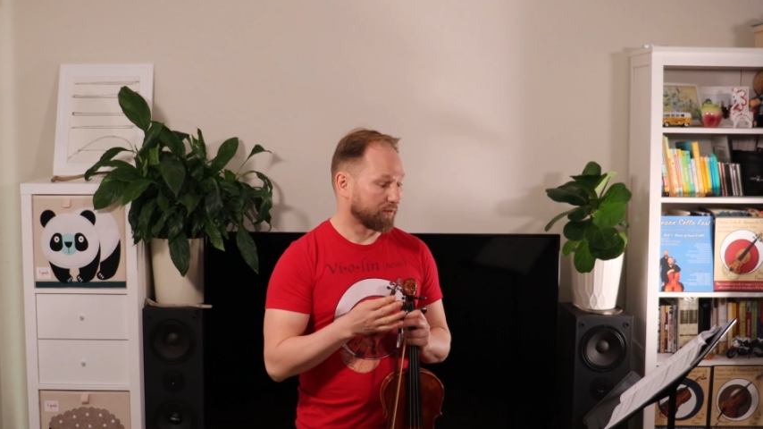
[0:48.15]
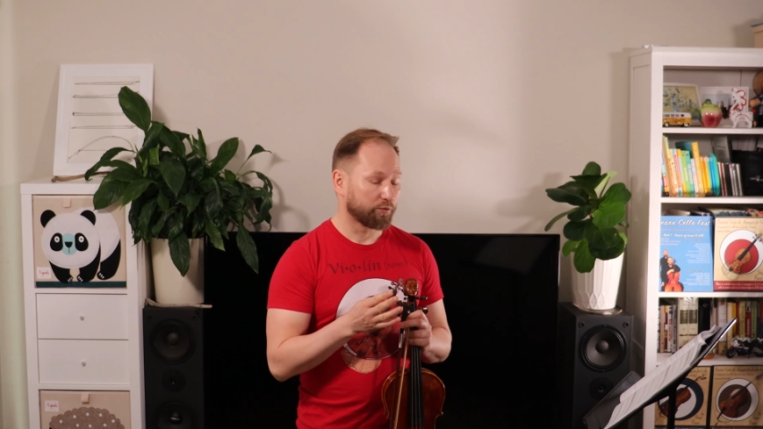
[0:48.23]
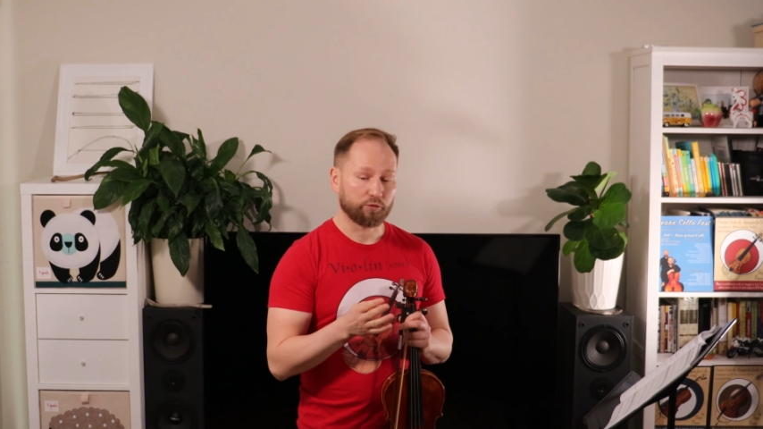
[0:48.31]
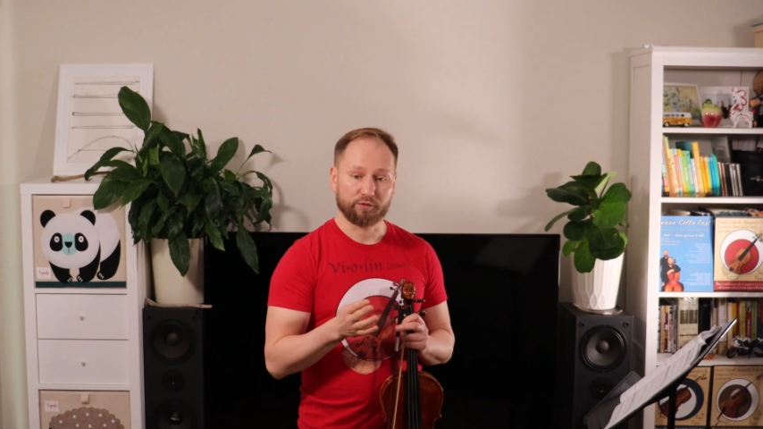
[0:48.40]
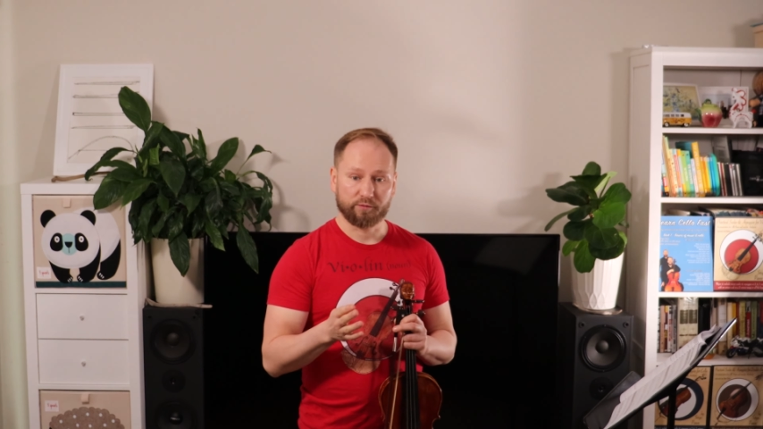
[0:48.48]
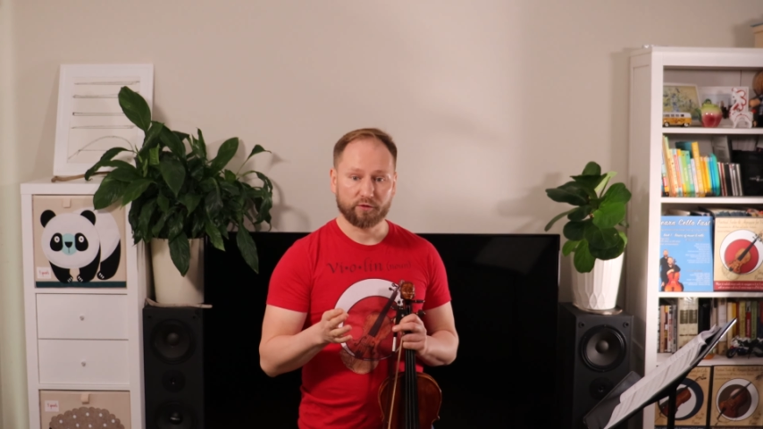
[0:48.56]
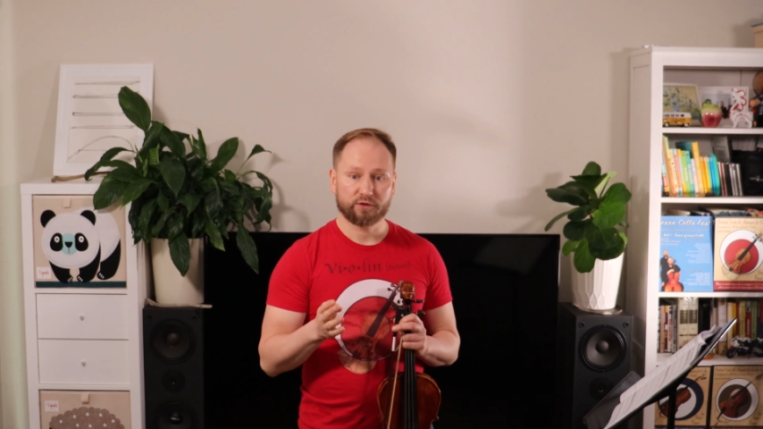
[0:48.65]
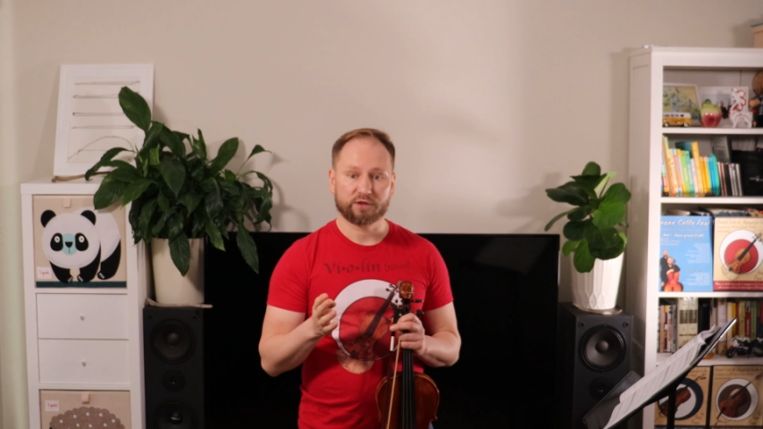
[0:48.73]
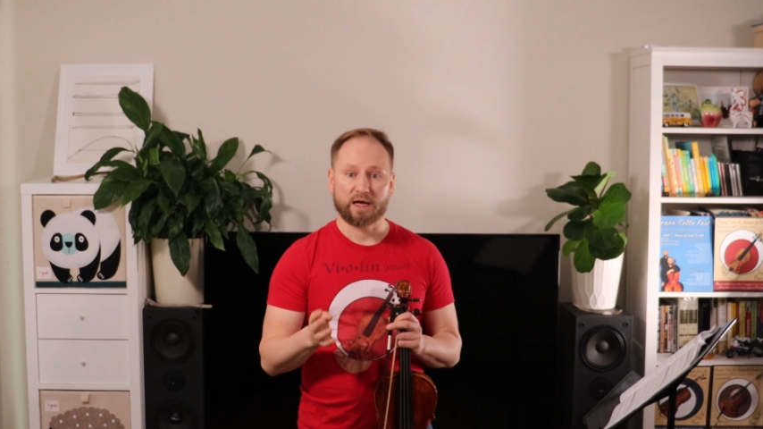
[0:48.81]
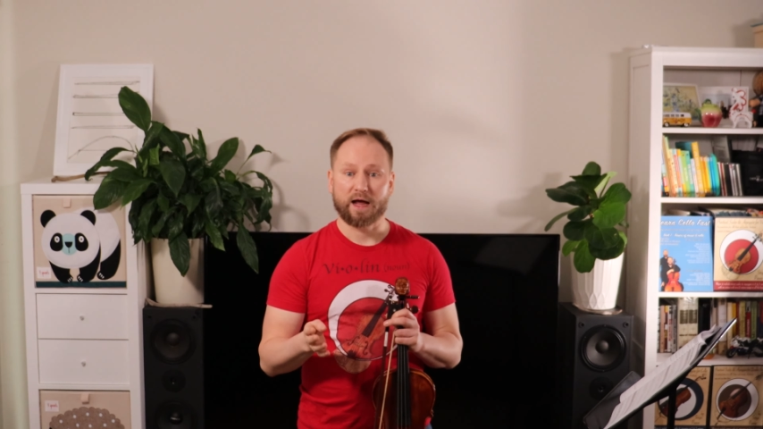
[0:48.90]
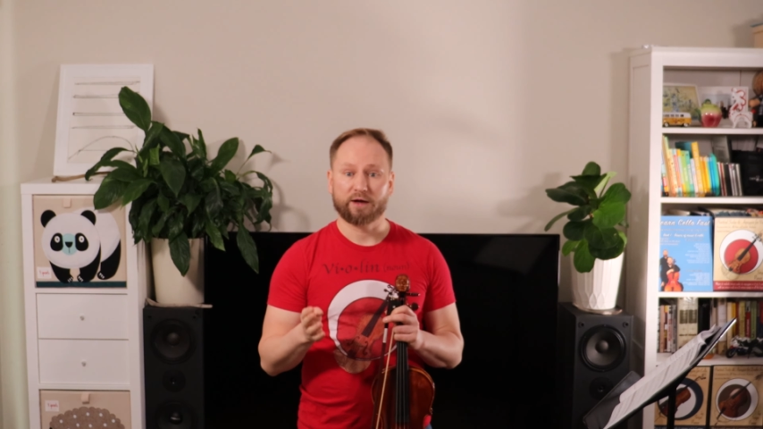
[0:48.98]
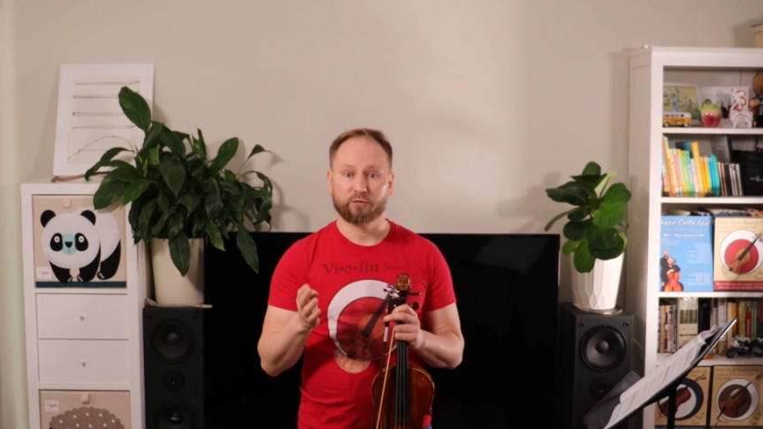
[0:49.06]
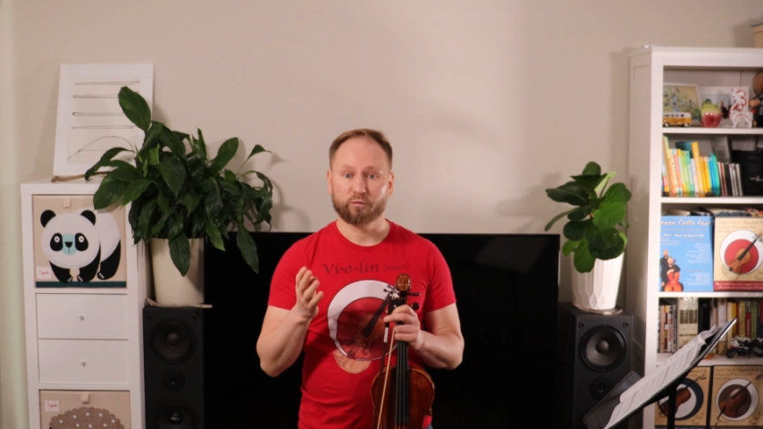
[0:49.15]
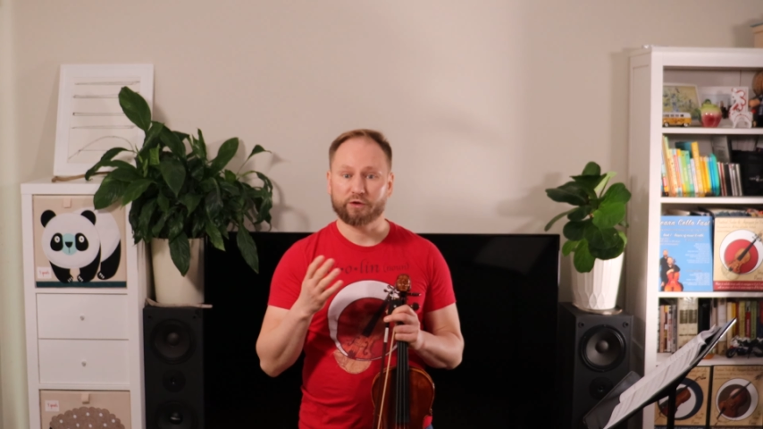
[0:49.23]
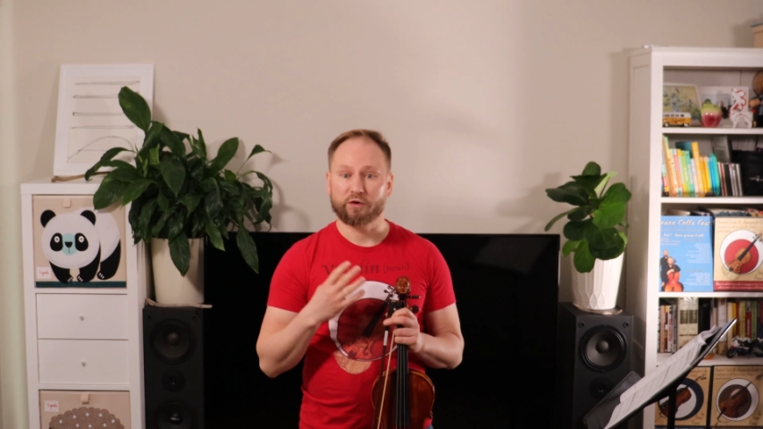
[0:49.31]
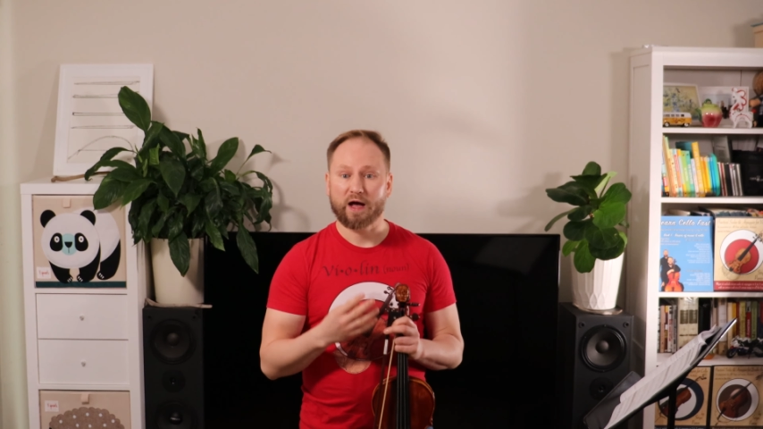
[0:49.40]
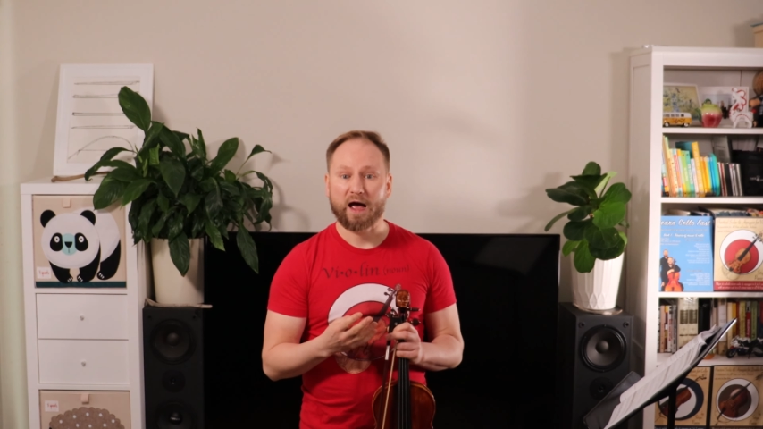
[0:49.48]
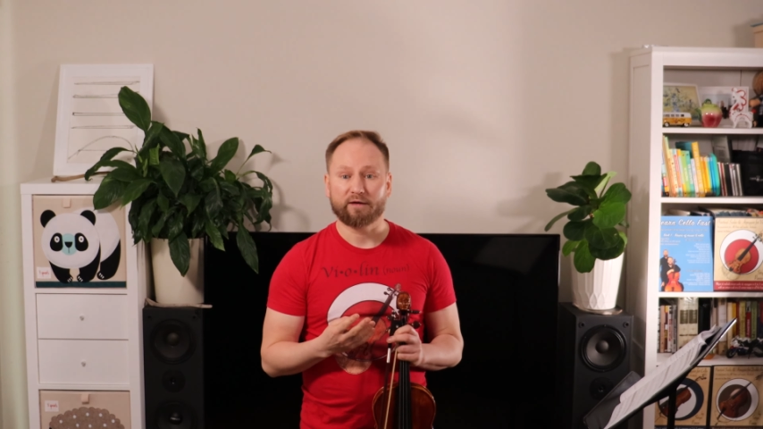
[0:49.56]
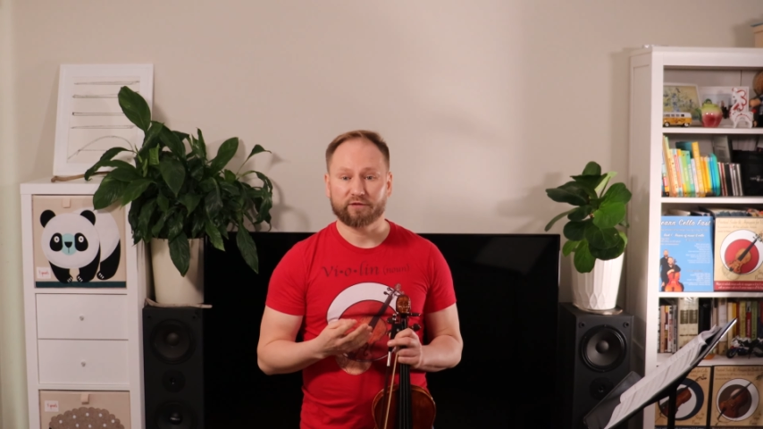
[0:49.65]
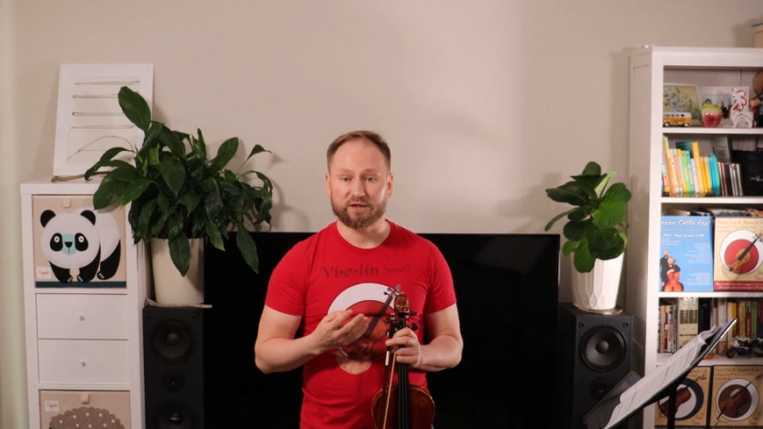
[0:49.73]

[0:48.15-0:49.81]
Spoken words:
through the books and when you have